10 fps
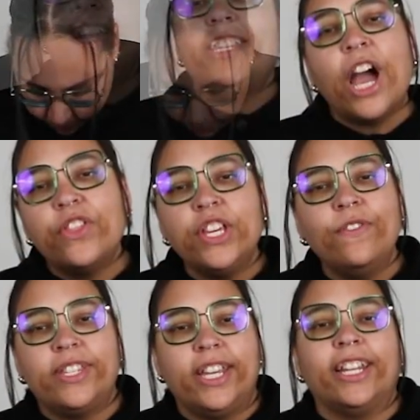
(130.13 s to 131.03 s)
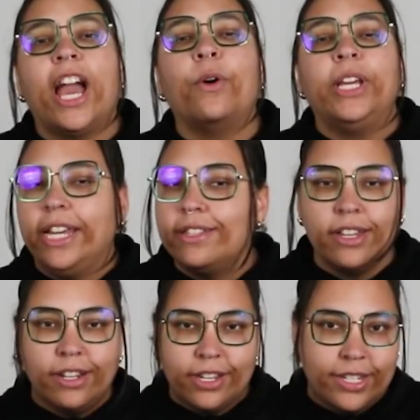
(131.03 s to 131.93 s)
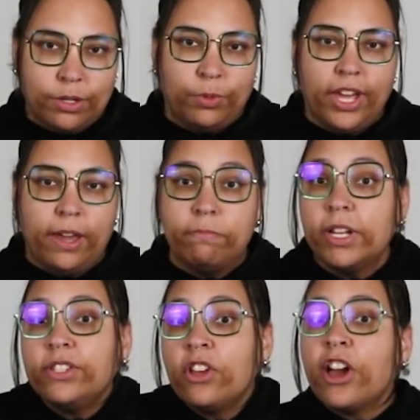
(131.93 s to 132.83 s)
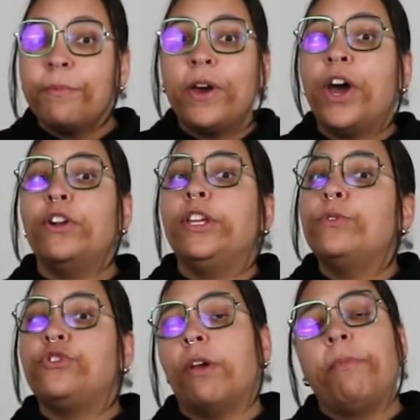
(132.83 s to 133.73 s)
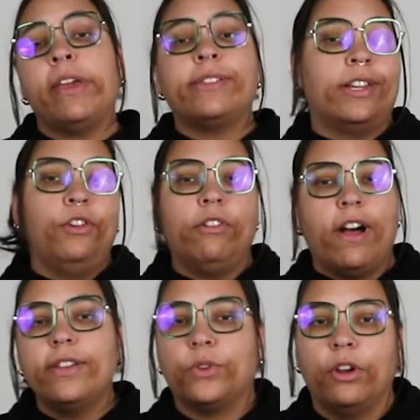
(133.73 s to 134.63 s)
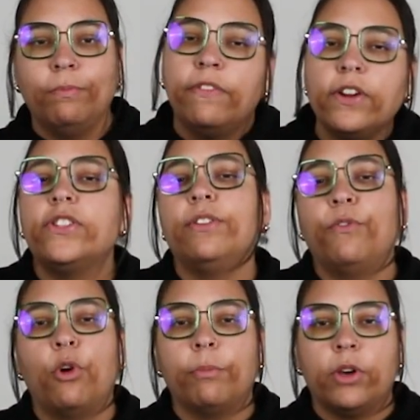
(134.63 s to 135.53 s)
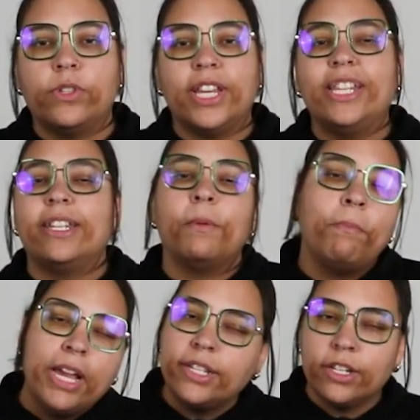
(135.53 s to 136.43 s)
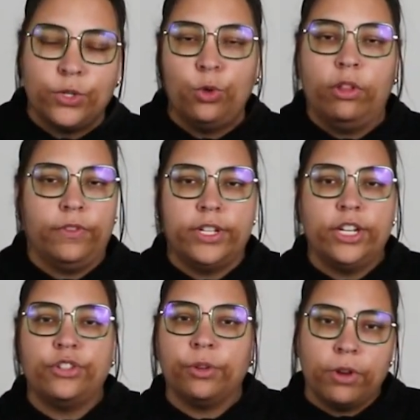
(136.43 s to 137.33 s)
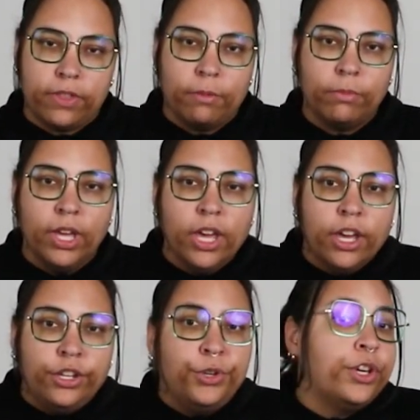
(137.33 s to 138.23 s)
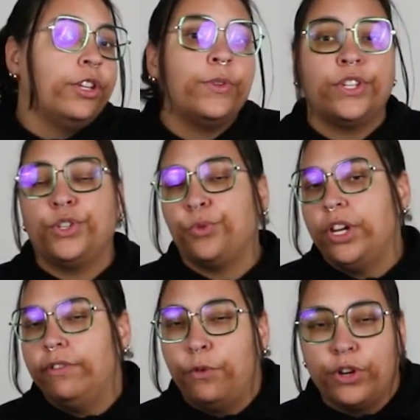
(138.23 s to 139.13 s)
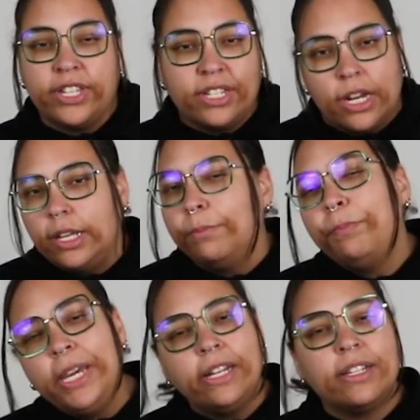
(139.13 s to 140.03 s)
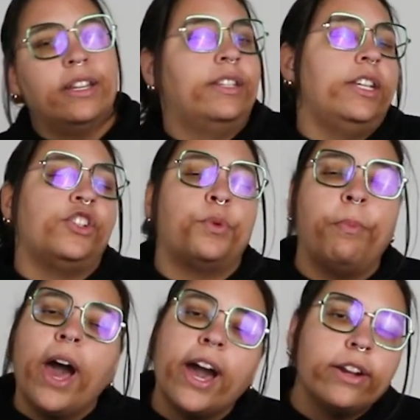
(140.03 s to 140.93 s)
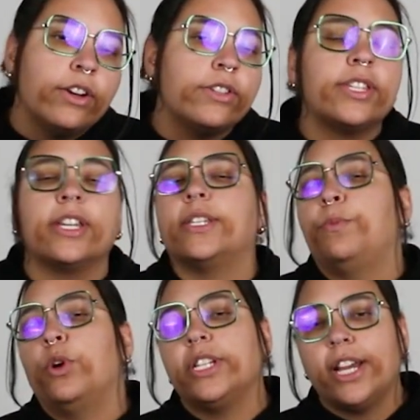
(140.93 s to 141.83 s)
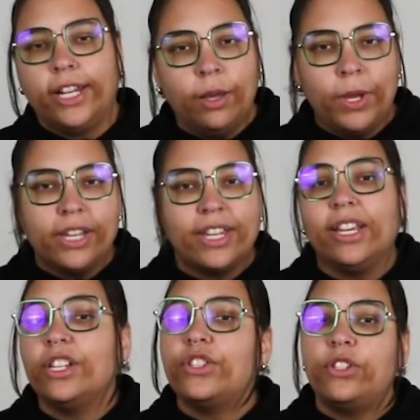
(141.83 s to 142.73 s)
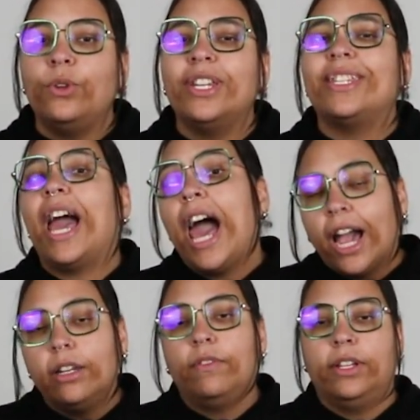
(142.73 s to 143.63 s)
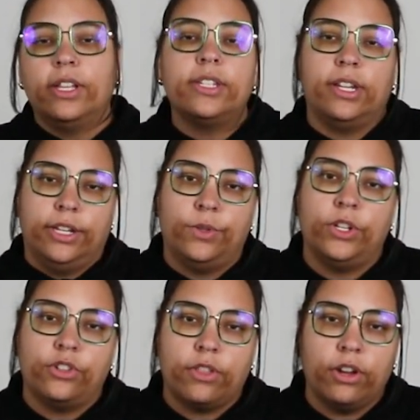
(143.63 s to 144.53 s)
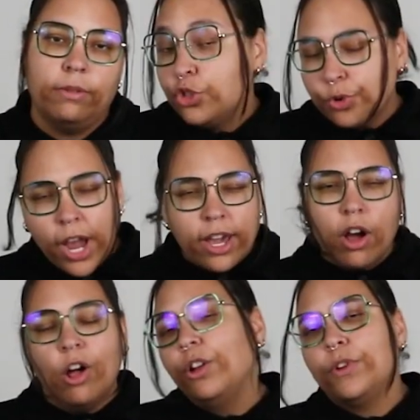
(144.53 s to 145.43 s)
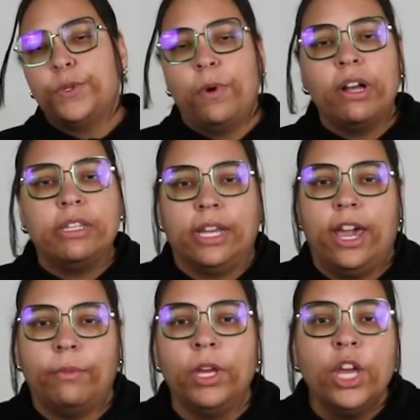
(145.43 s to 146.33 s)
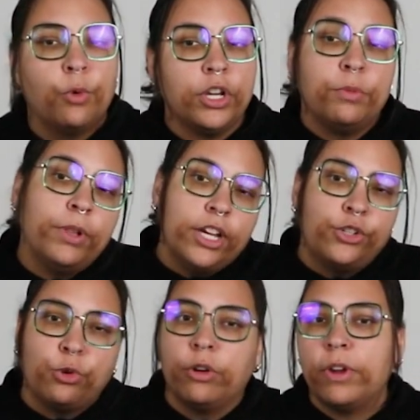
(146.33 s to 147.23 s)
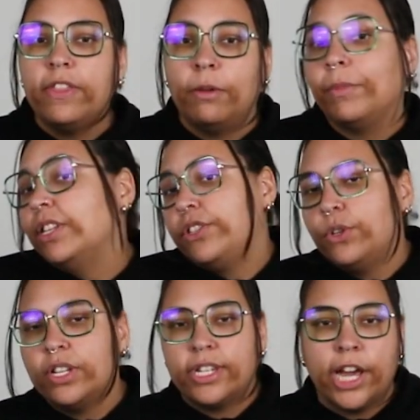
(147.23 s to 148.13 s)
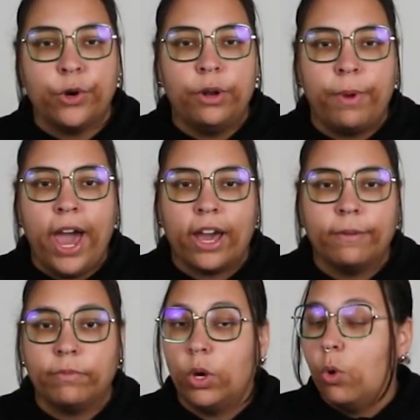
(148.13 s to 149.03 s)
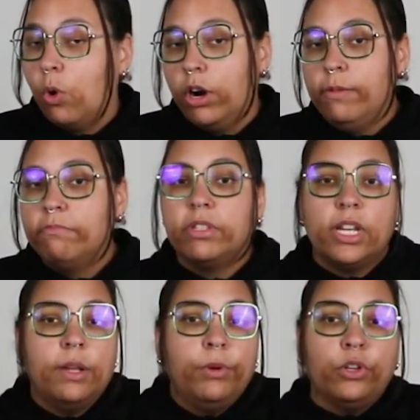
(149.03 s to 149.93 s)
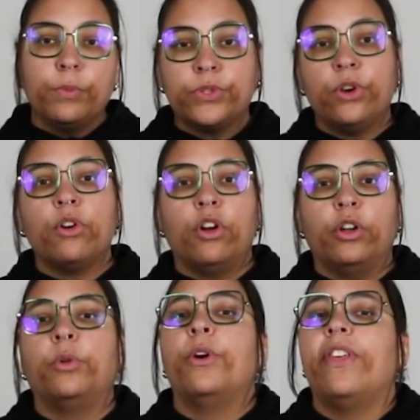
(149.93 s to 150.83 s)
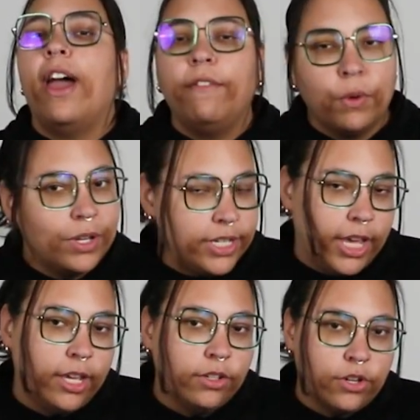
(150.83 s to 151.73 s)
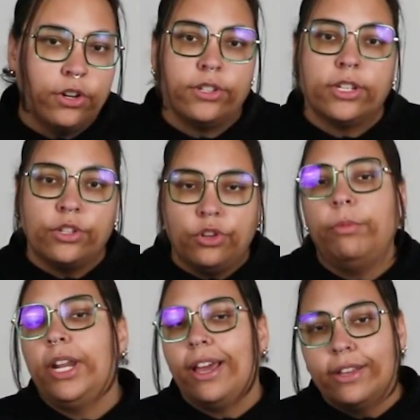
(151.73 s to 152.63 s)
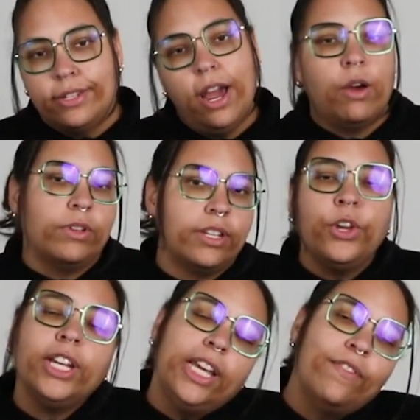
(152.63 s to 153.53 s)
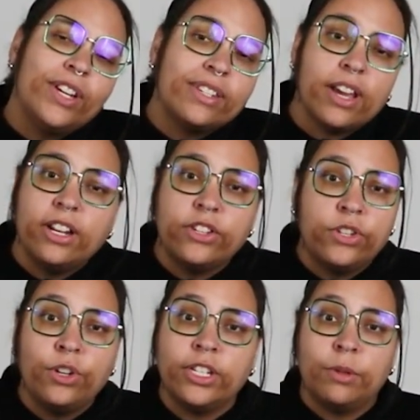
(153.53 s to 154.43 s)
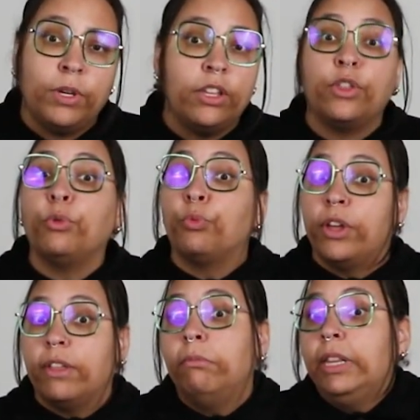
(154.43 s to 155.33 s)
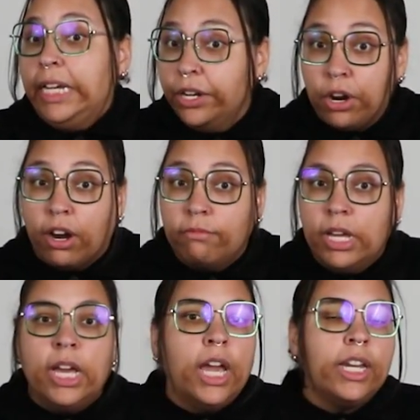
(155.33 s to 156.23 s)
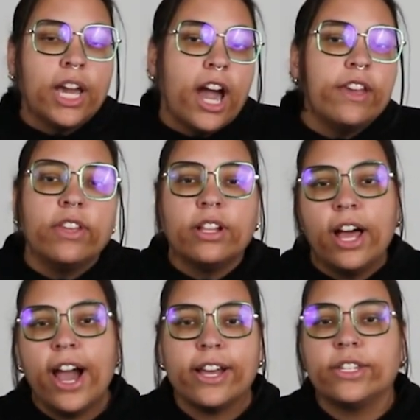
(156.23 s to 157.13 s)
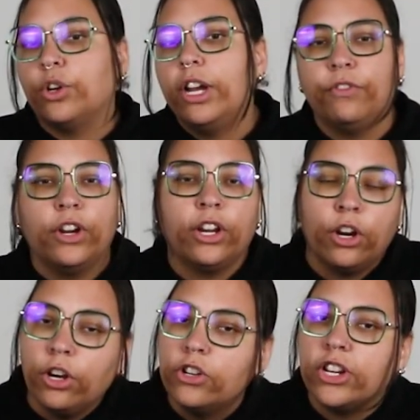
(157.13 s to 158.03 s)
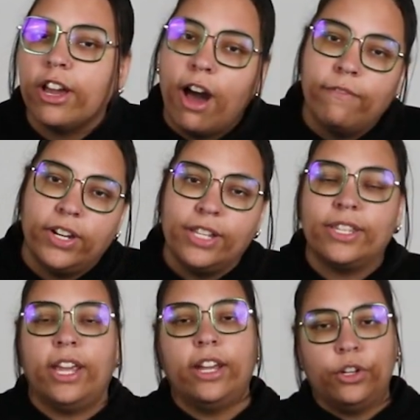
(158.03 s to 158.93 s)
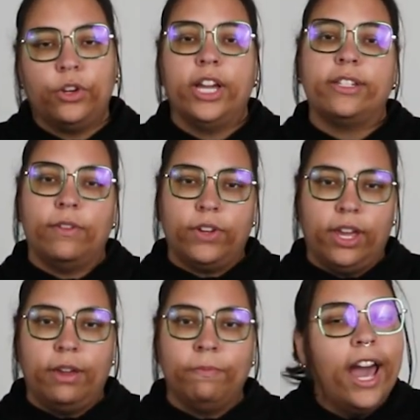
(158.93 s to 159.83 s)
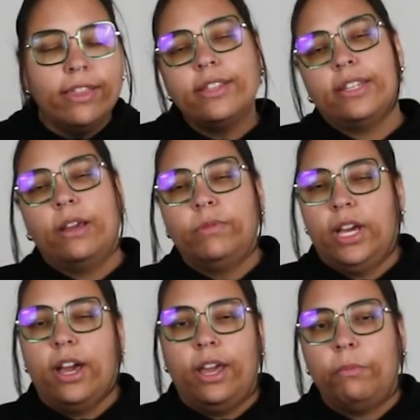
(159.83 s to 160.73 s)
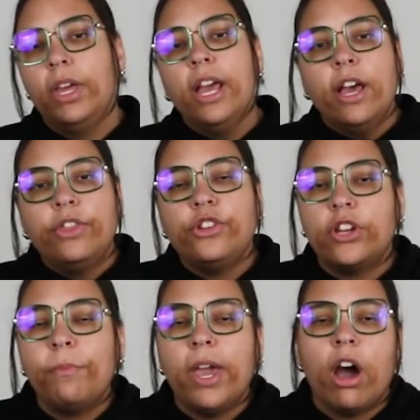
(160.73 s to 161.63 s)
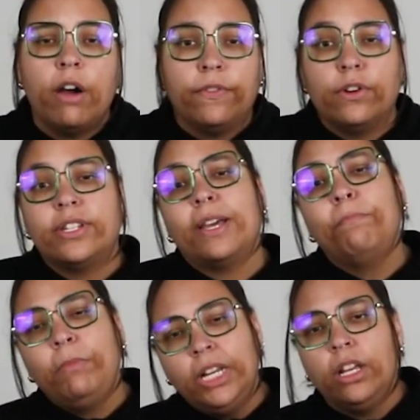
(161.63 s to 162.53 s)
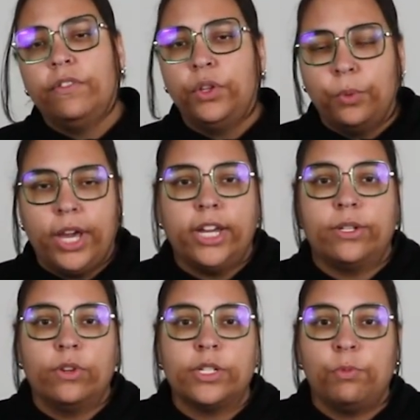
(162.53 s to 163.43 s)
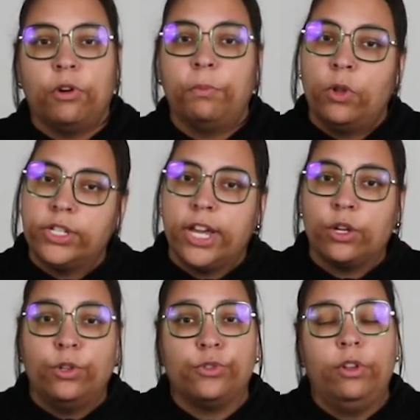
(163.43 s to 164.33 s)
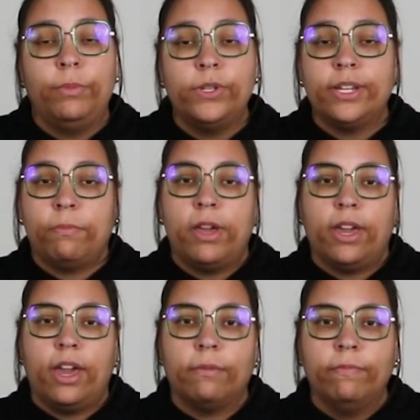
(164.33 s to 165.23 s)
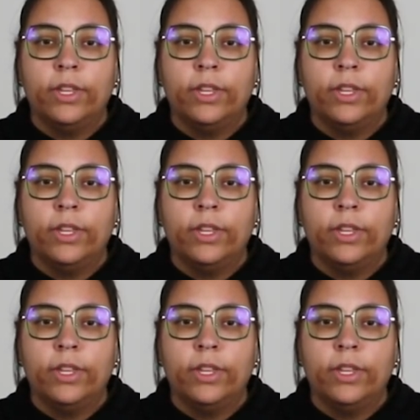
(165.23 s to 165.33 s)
Now that you've seen how easy it is to play, let's talk about how to use djembes in your classroom. First and foremost, it's an amazing tool for teaching rhythm. You can use it to reinforce steady beat, teach patterns, explore dynamics, and get students actively listening to each other. Try a call and response game, where you play a short rhythm and students echo it back. Or set up a group circle with everyone taking turns contributing a sound. You can even assign a student to be the rhythm leader and guide the class, great for encouraging confidence and creativity. At the same time, the djembe offers a meaningful way to explore multicultural music making.